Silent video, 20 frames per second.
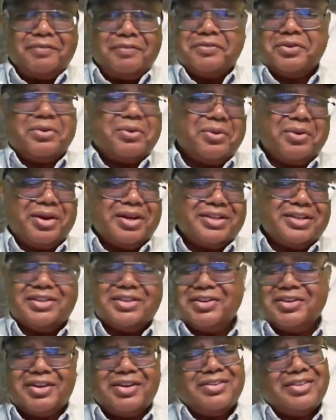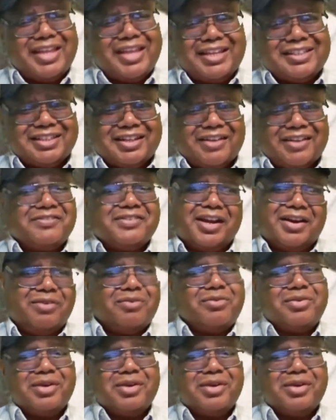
But of course, that stuff